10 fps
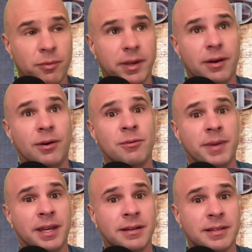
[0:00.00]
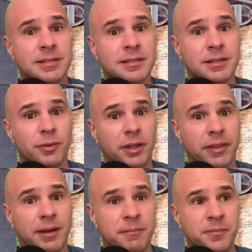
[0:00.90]
And we go, oh man, this is the real
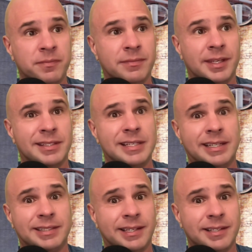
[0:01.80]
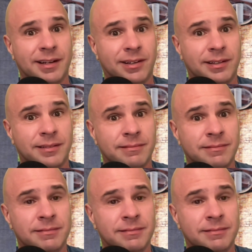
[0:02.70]
them. It's not sexy at all.